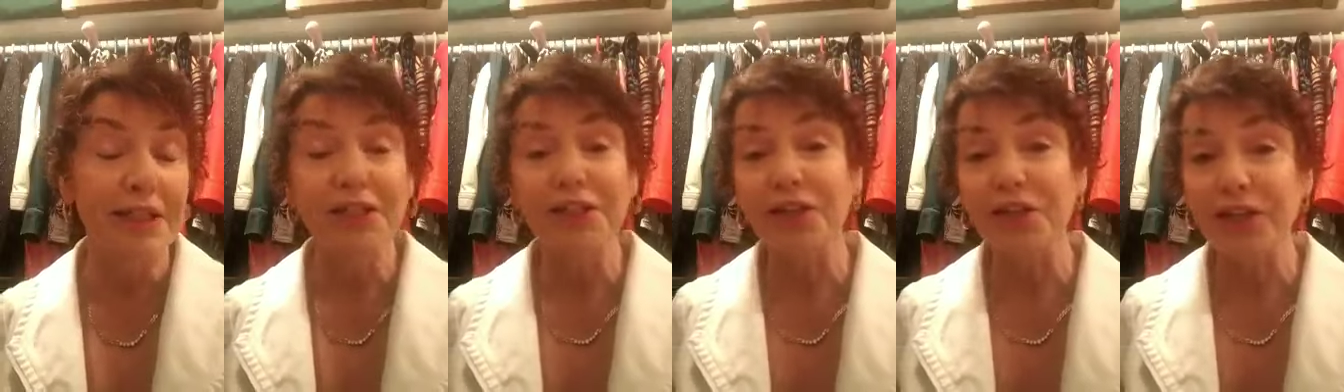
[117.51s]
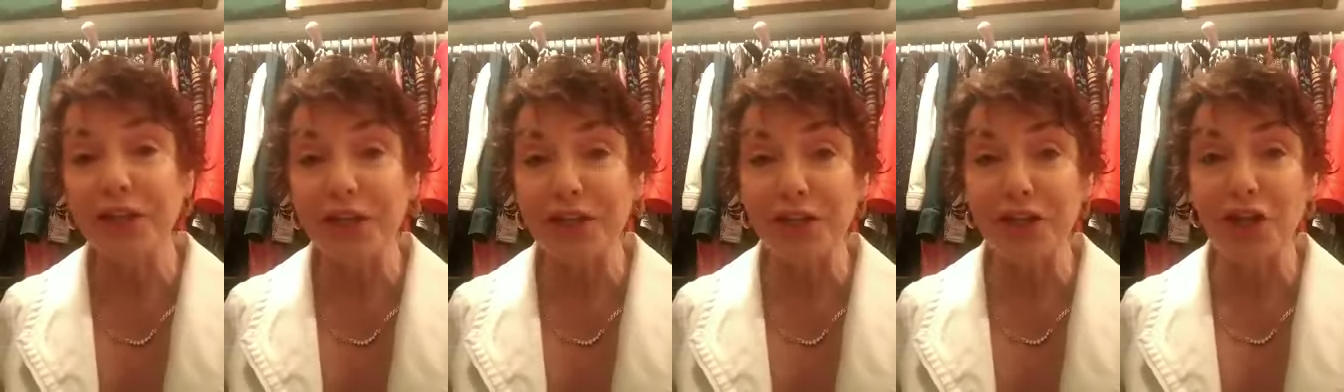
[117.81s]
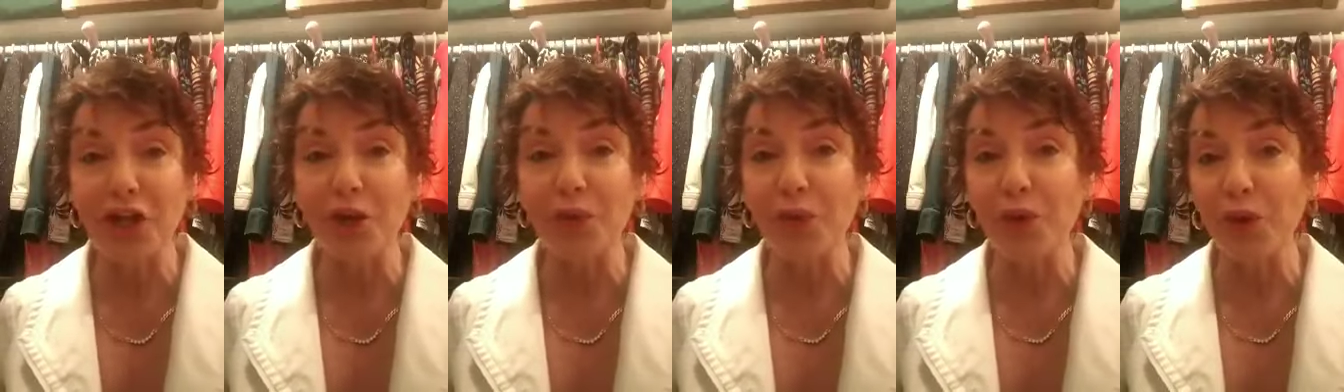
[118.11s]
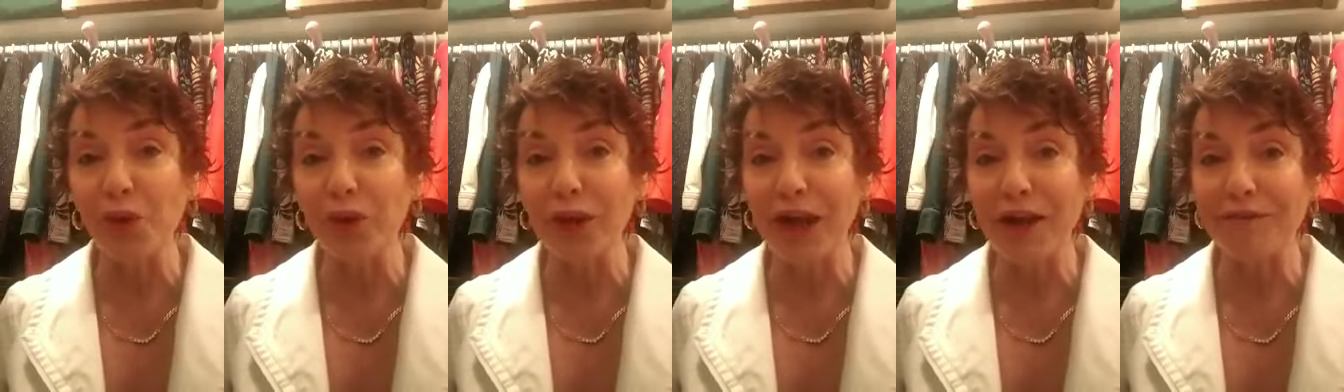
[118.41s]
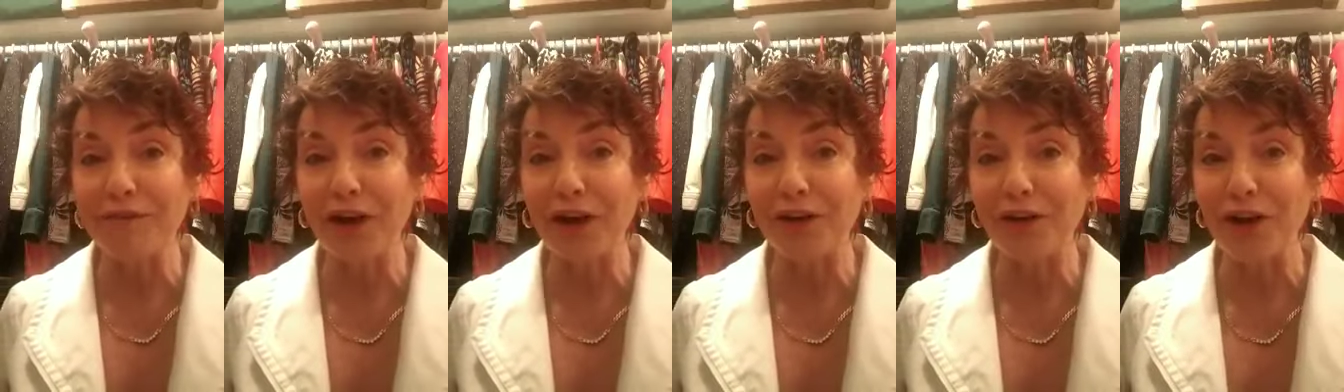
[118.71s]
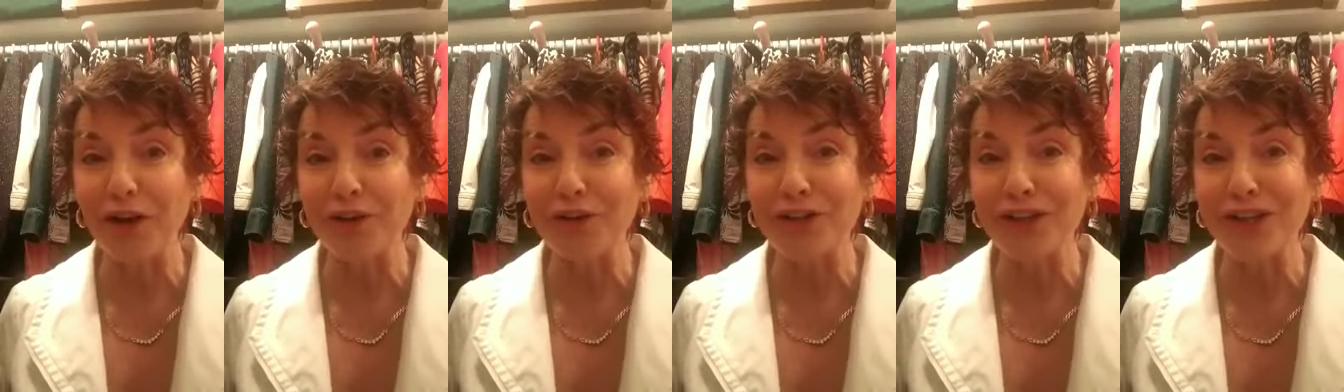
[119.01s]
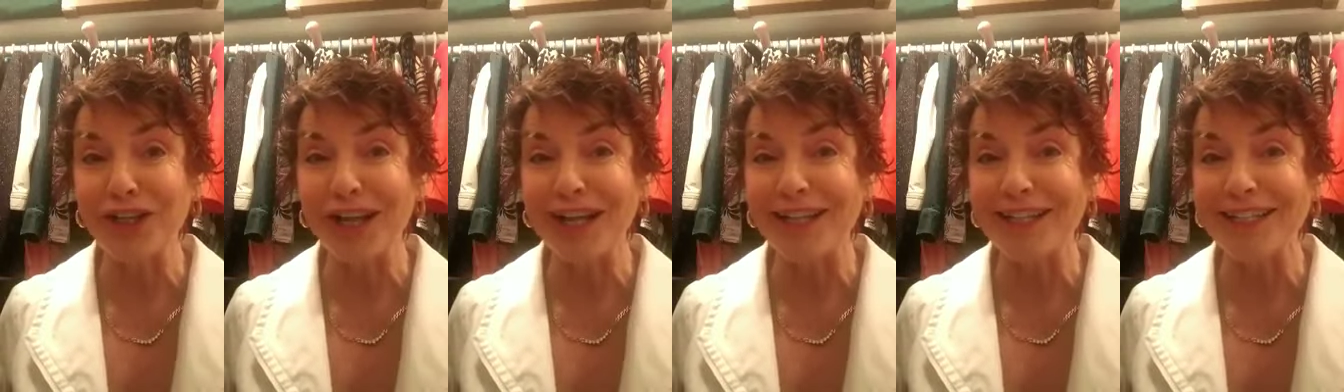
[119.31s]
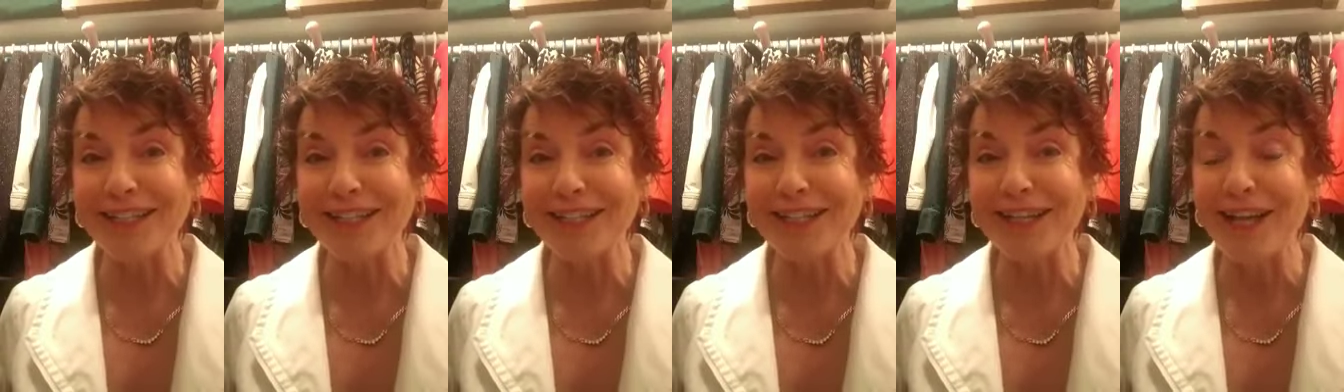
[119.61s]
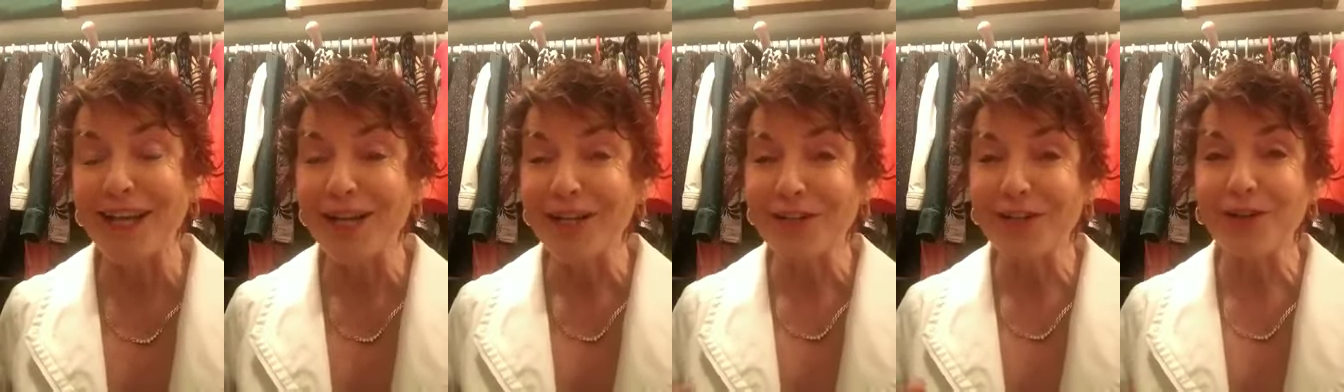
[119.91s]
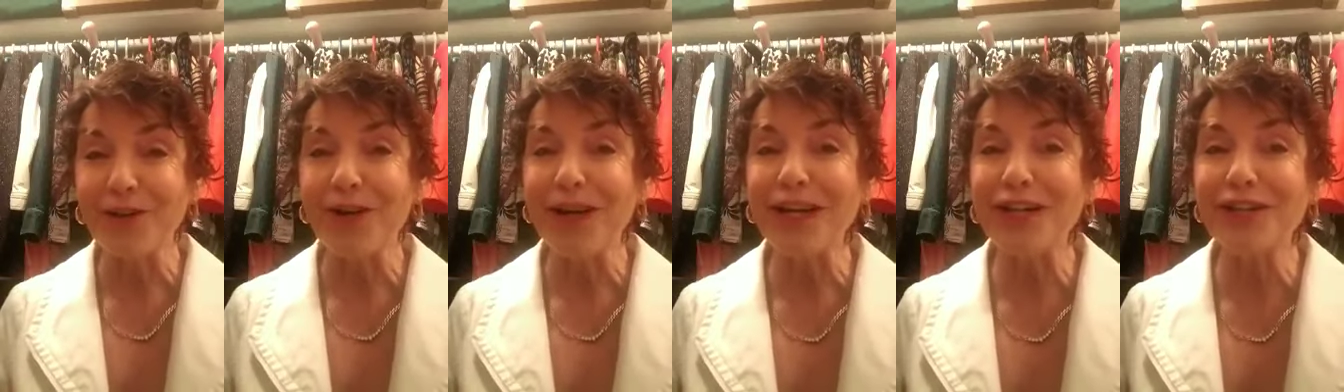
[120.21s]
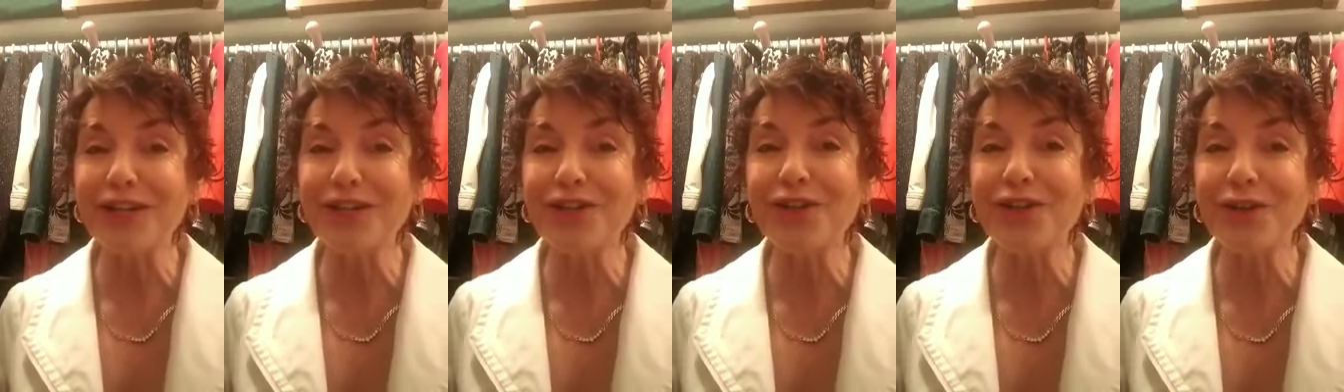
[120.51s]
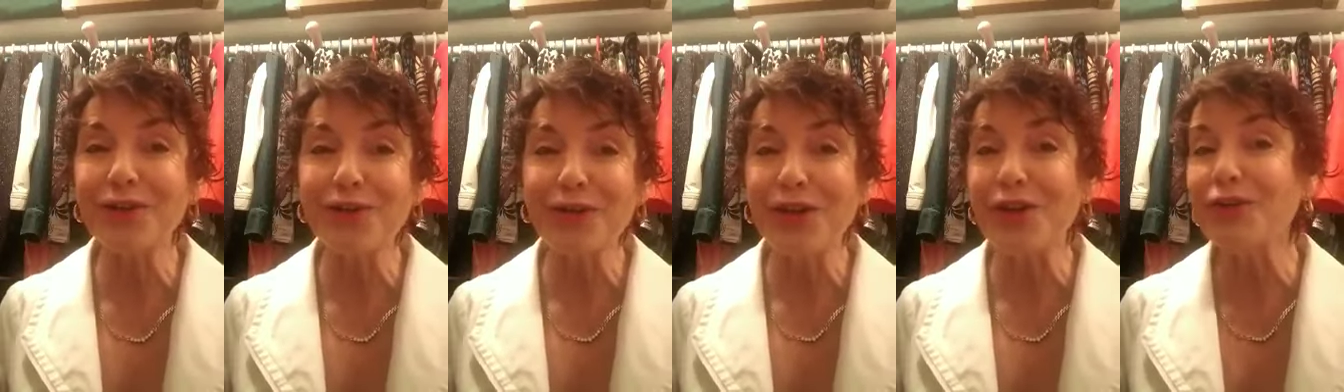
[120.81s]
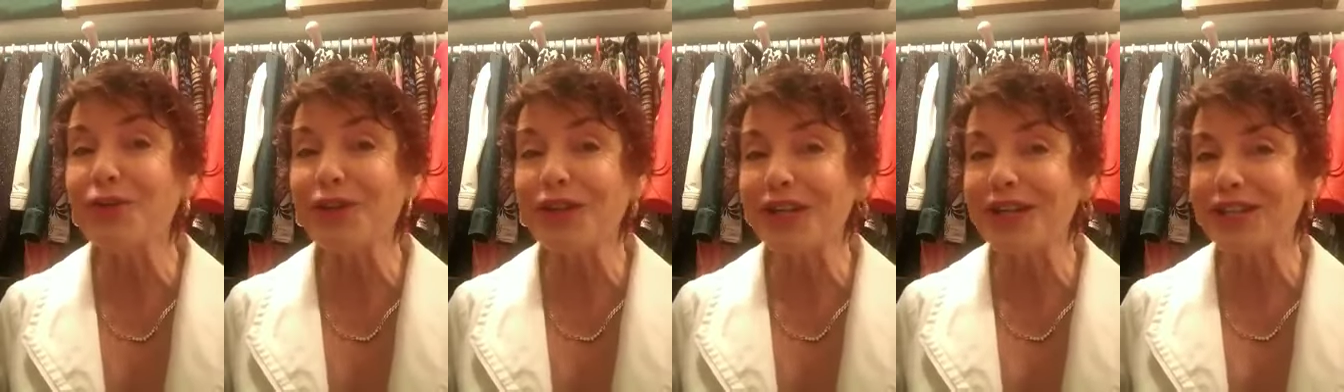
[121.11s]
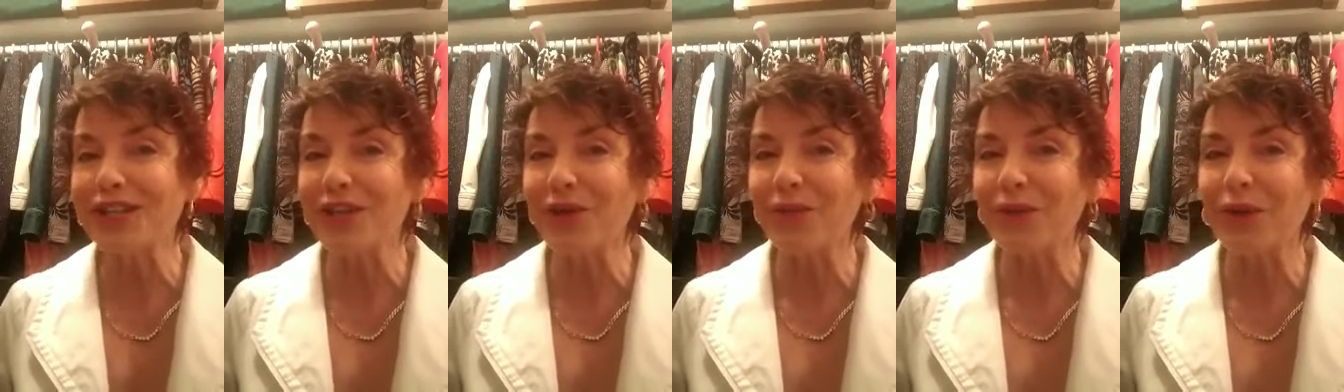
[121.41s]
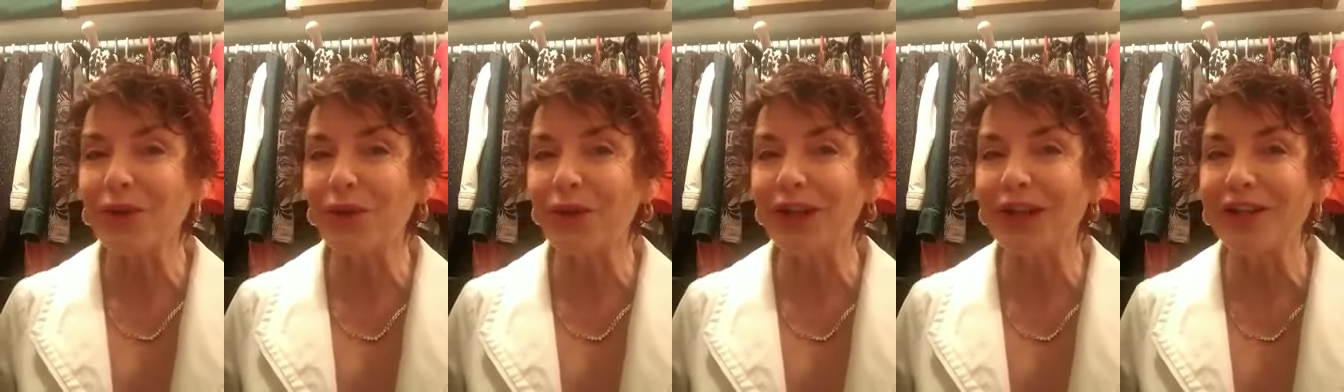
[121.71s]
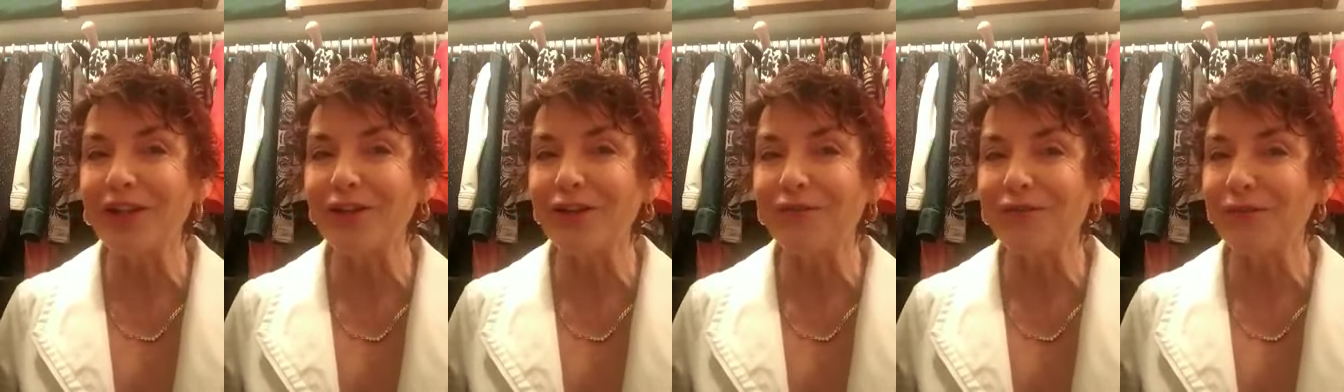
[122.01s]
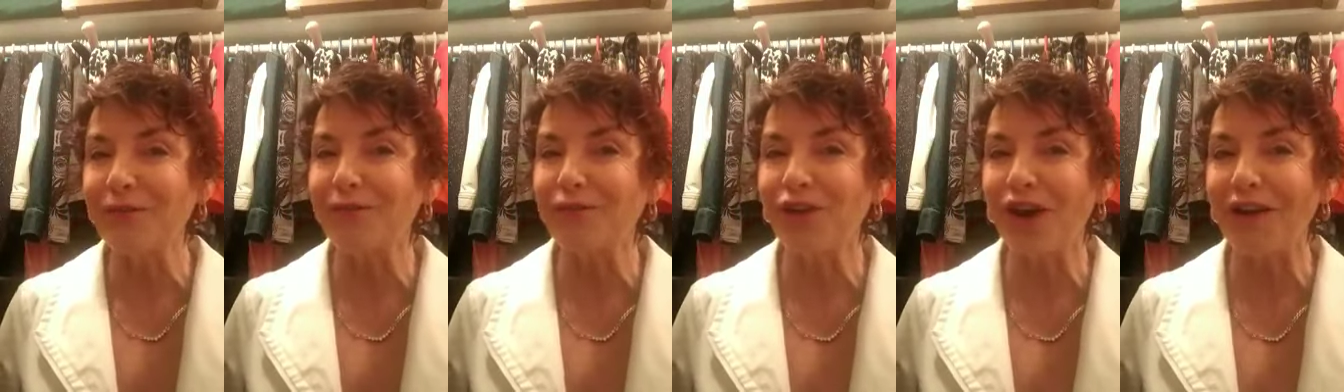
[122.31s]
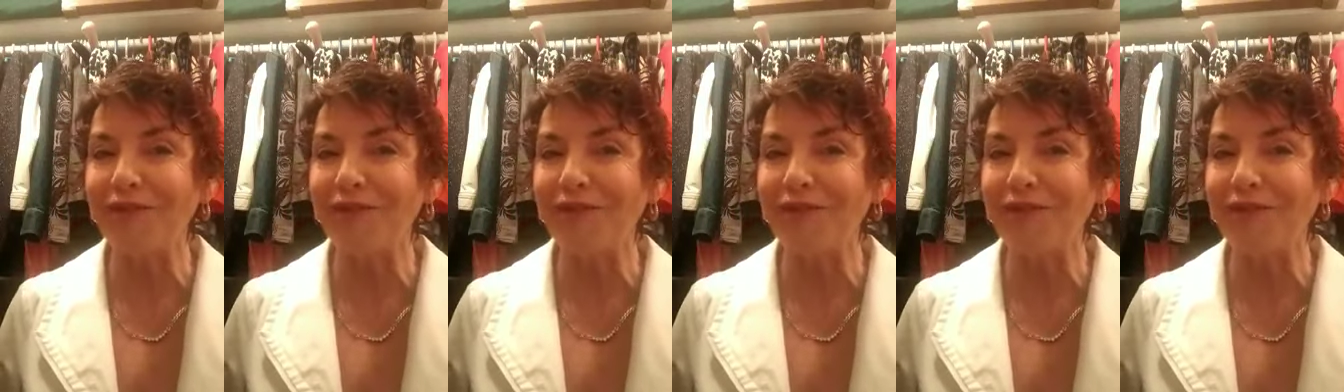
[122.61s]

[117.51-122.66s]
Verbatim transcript: So there you go. We all have our own tastes. So here's two new things that we all learn from